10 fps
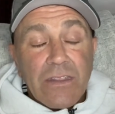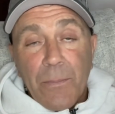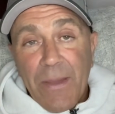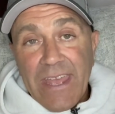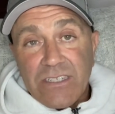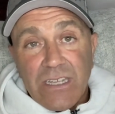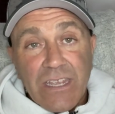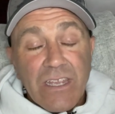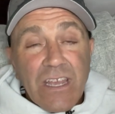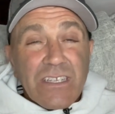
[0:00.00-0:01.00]
depends.
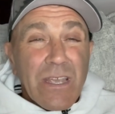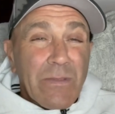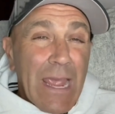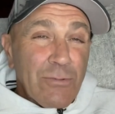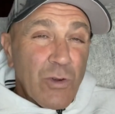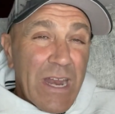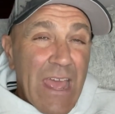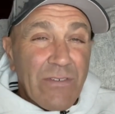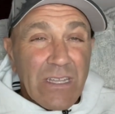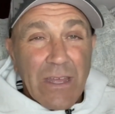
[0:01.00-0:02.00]
Like sometimes you would
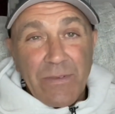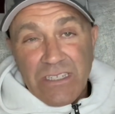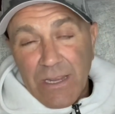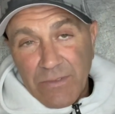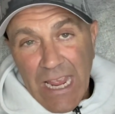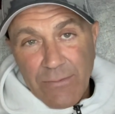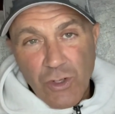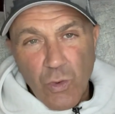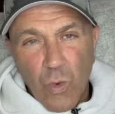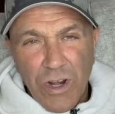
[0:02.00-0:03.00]
have a limit, sometimes
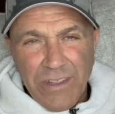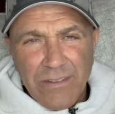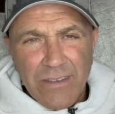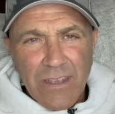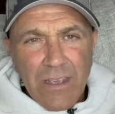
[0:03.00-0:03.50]
you wouldn't.